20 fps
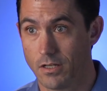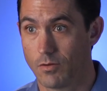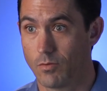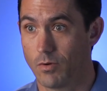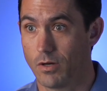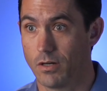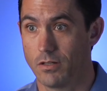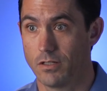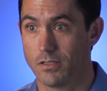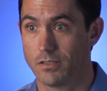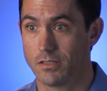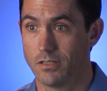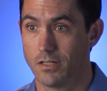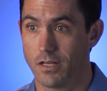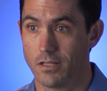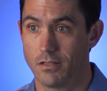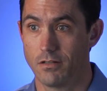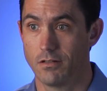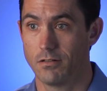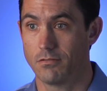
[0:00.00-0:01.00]
whereas
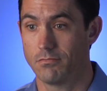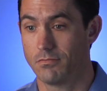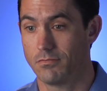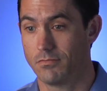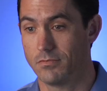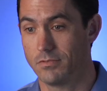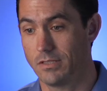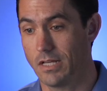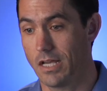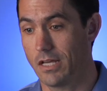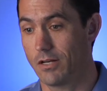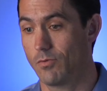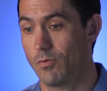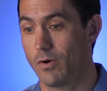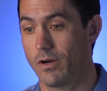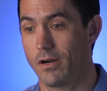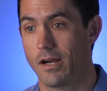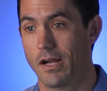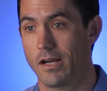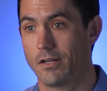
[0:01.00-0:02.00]
another data
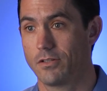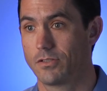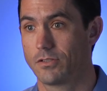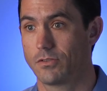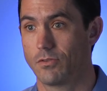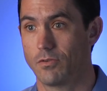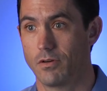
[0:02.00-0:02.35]
warehouse